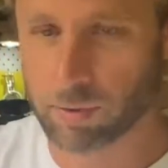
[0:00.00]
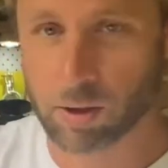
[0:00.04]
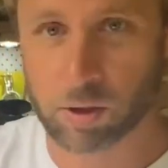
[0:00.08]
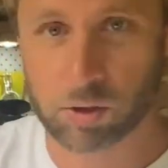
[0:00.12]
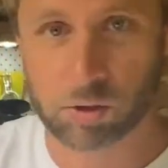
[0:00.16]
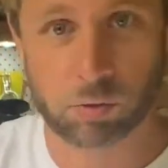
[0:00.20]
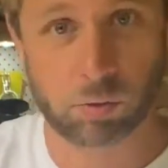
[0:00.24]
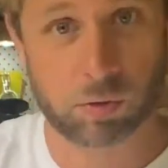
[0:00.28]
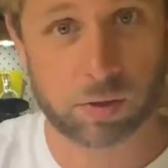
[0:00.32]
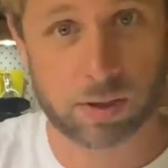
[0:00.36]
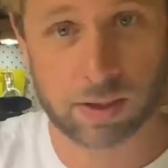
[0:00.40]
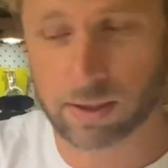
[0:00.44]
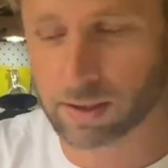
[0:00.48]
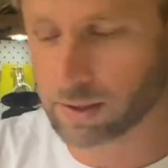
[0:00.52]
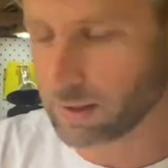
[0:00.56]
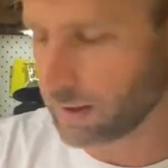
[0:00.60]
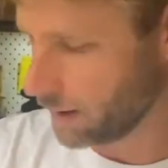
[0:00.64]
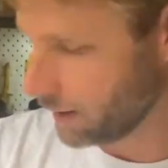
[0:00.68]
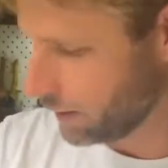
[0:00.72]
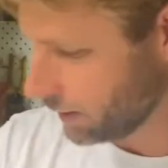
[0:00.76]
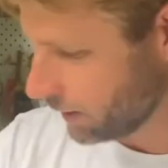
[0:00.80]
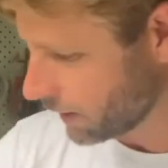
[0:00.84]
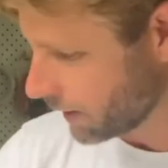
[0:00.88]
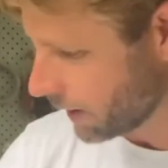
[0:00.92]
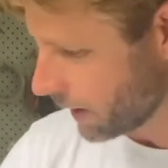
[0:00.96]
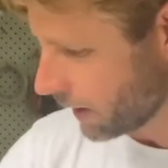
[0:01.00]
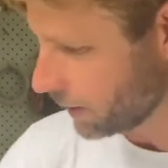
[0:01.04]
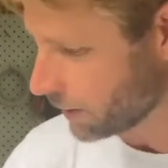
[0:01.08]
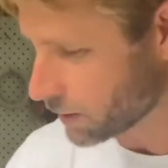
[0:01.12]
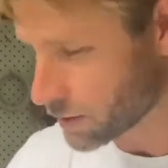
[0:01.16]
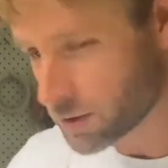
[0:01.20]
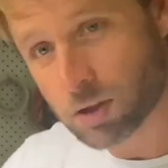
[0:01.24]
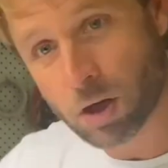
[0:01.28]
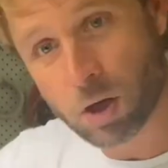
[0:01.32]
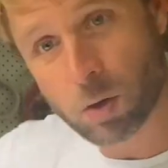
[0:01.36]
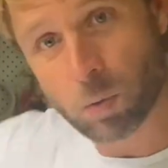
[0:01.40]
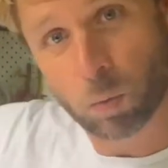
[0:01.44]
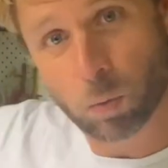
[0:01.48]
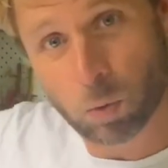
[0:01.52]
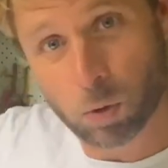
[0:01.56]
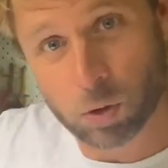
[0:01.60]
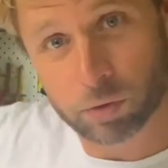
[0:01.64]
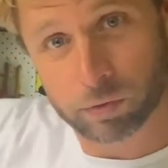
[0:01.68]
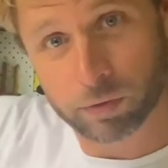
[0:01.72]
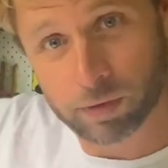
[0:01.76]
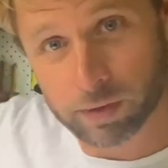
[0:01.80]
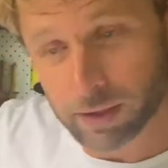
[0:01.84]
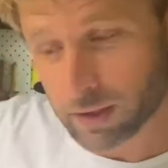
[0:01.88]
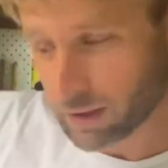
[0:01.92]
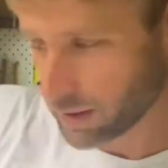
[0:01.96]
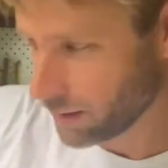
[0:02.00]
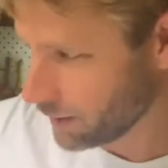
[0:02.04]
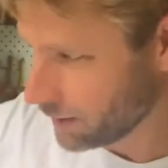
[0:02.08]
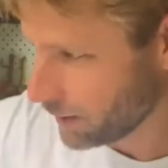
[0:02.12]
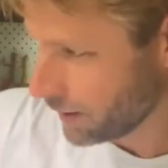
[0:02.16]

make sure it's clean and there's no water in there.